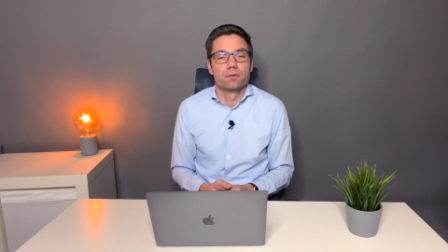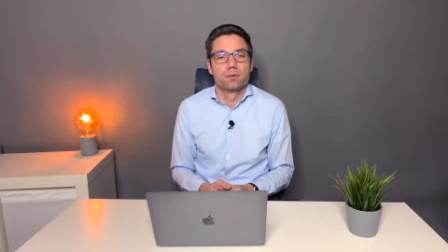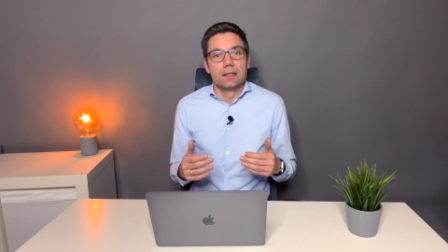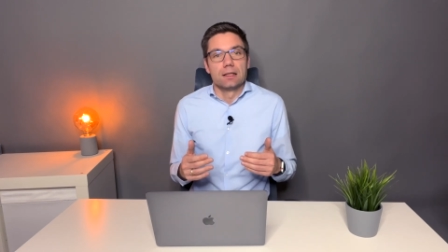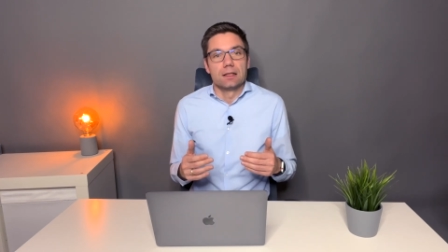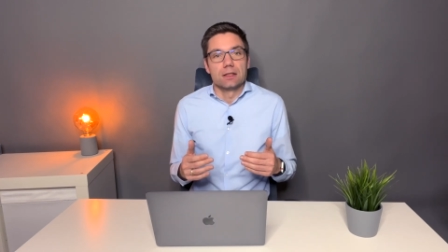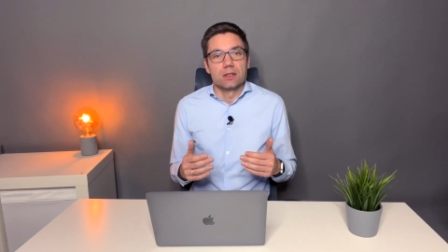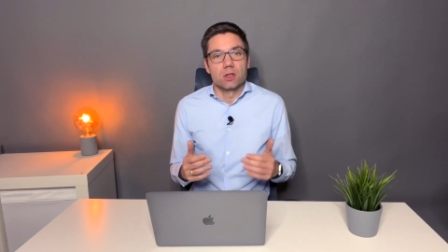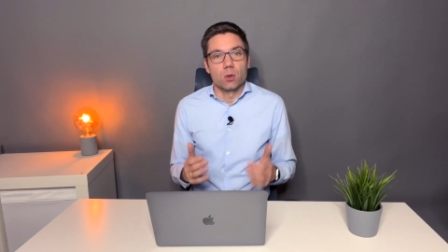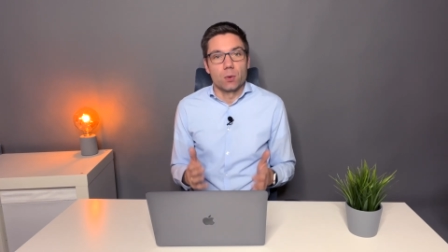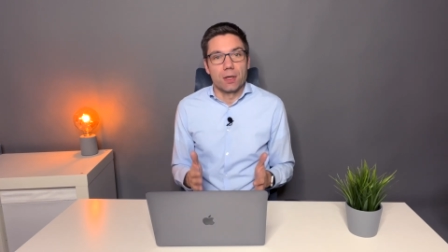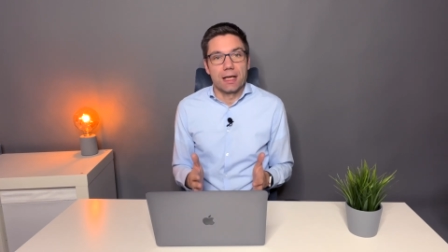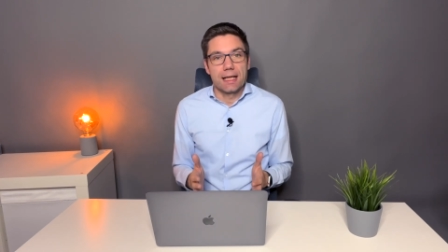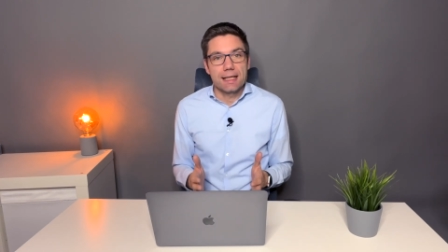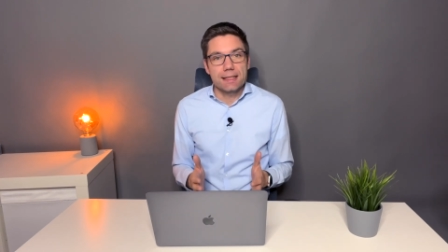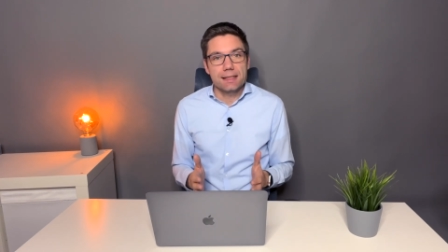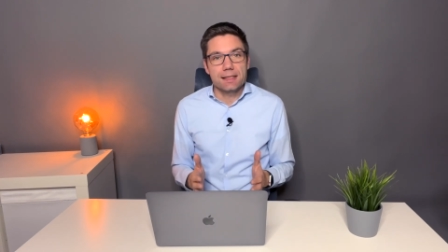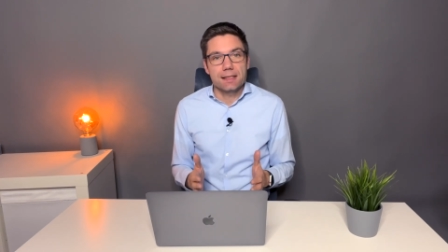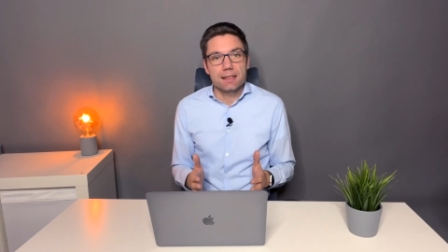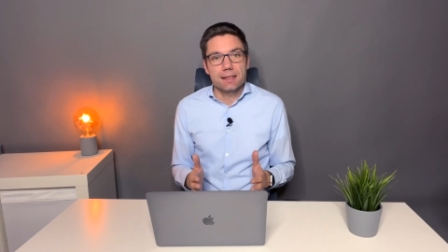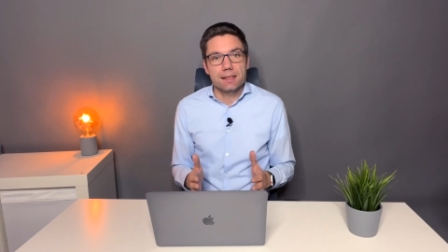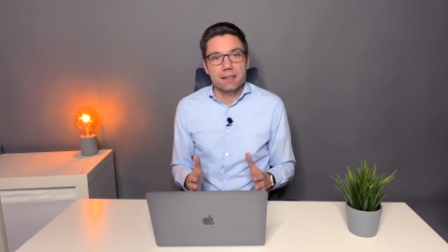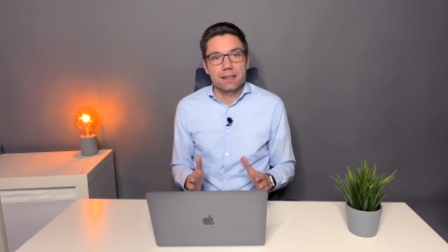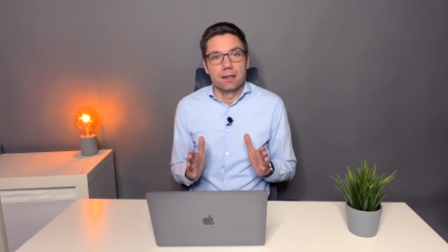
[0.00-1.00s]
So in
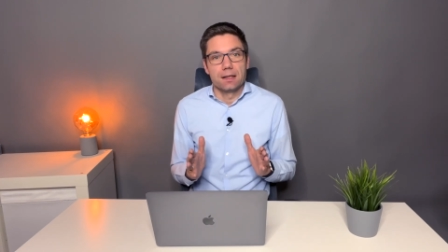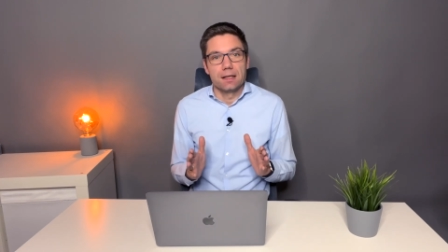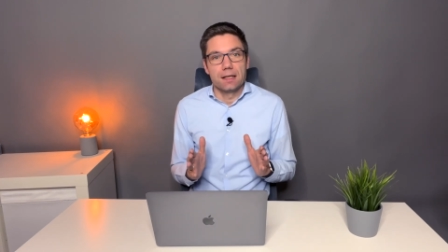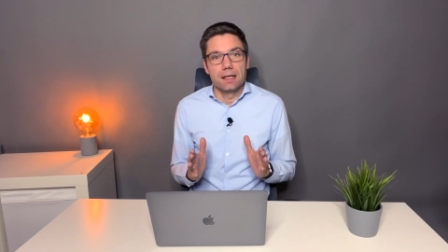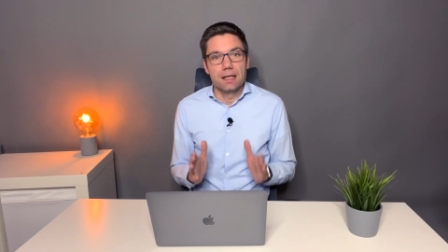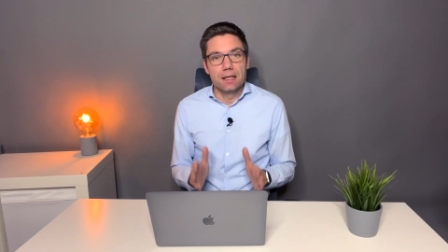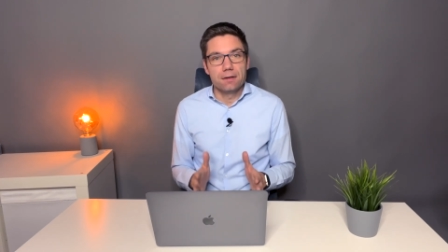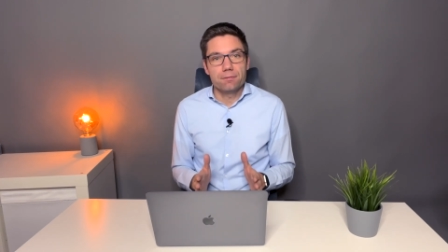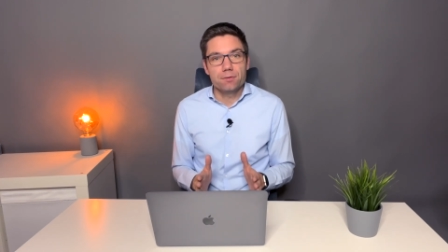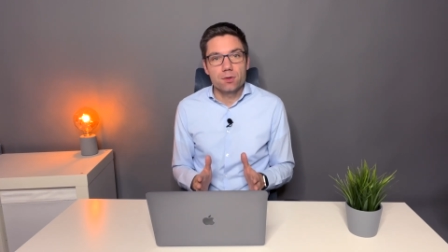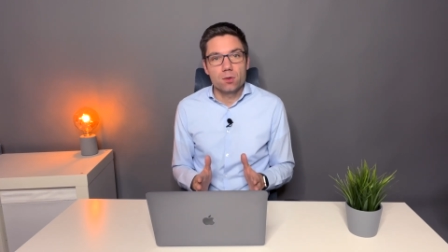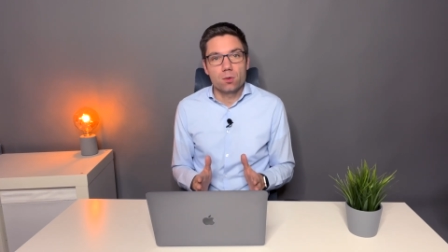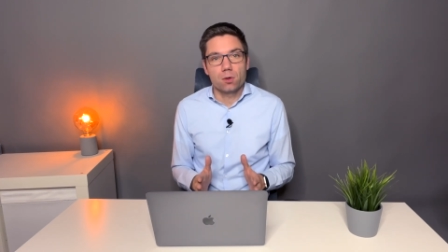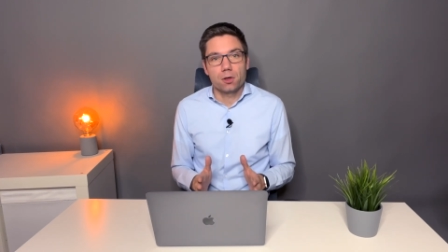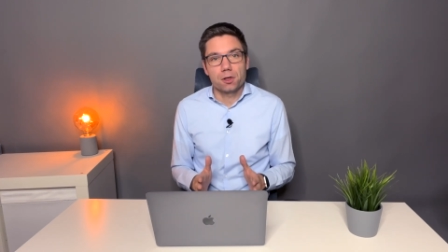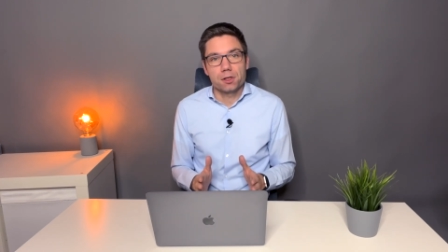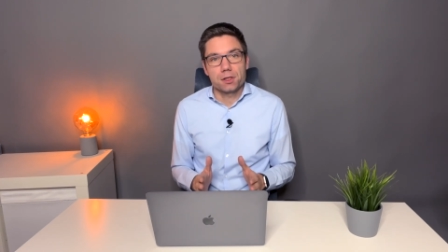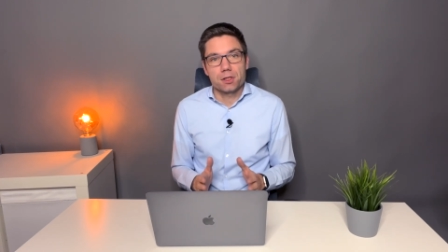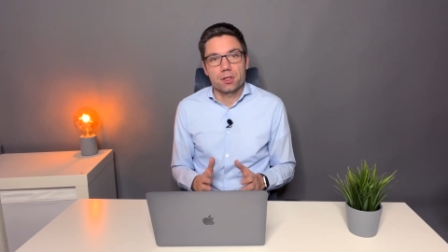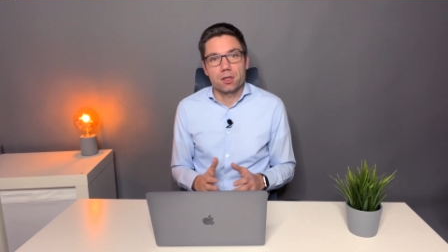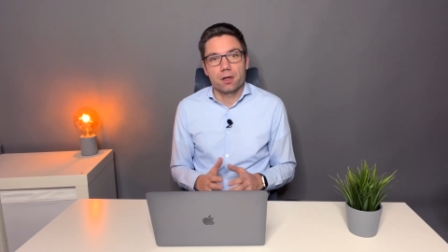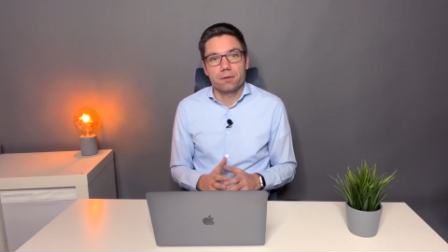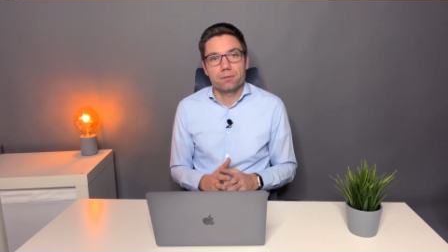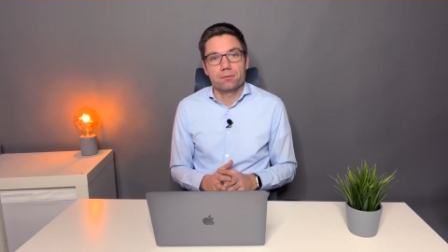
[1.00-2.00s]
essence, if you are a
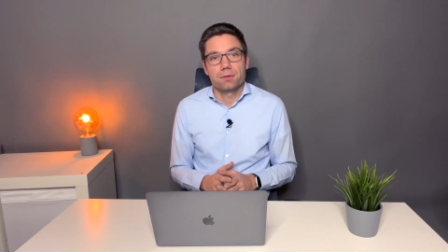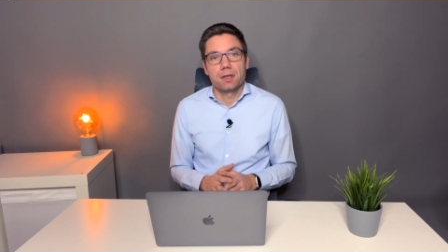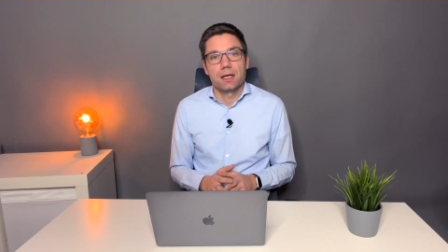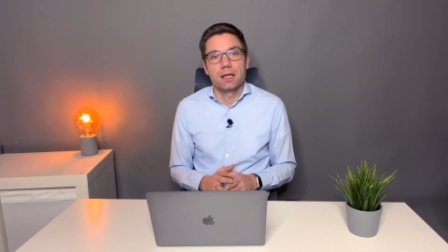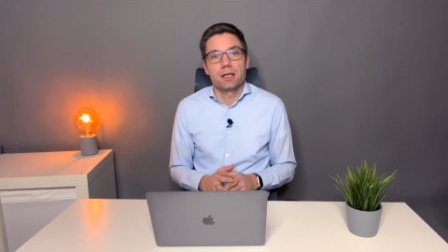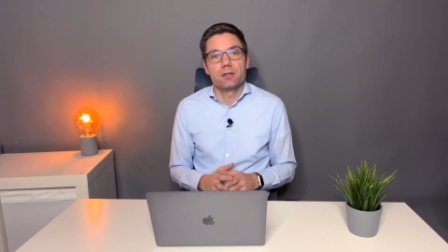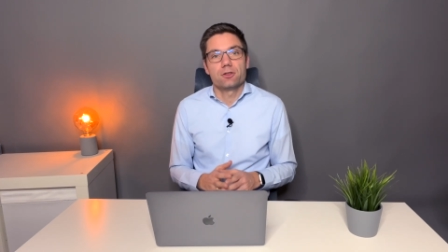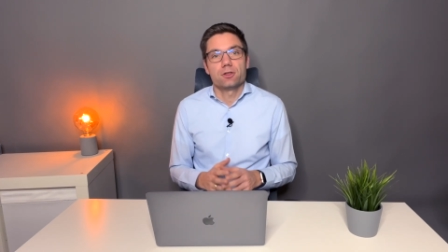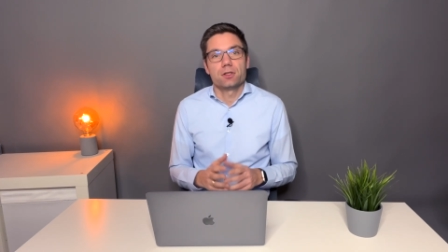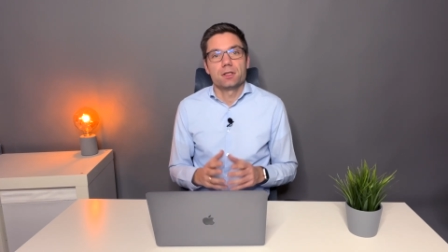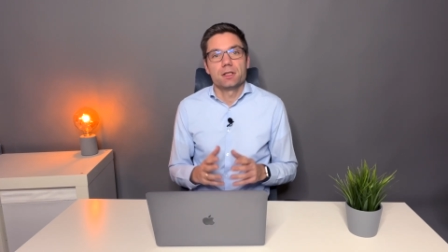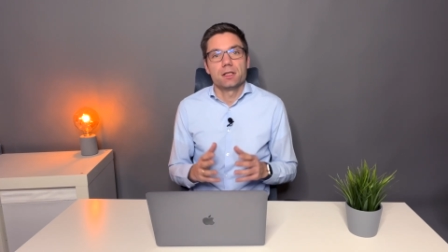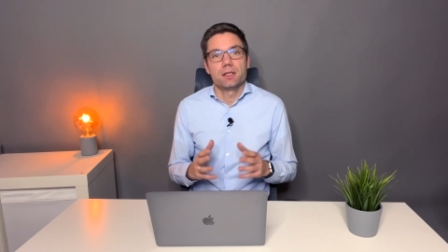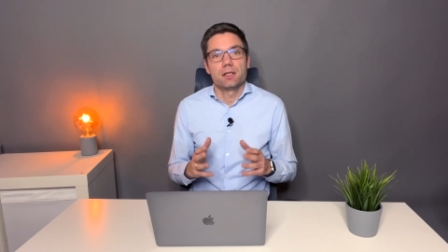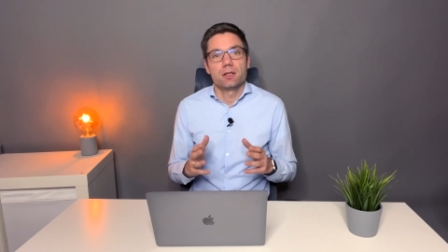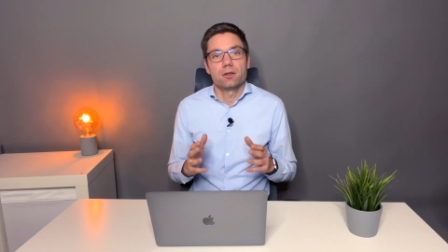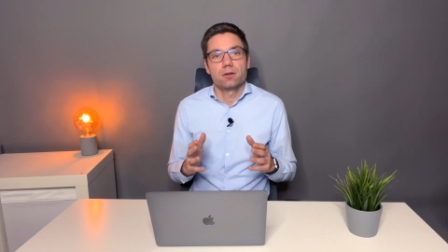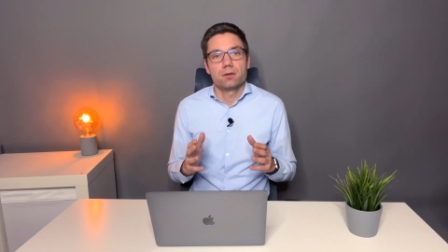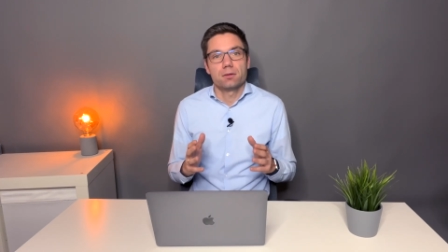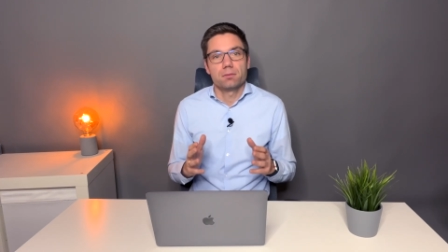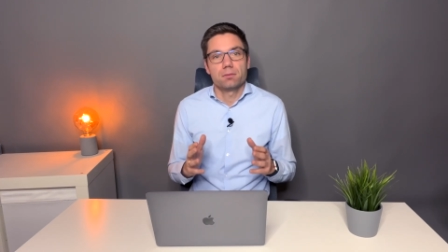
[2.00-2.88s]
software engineer,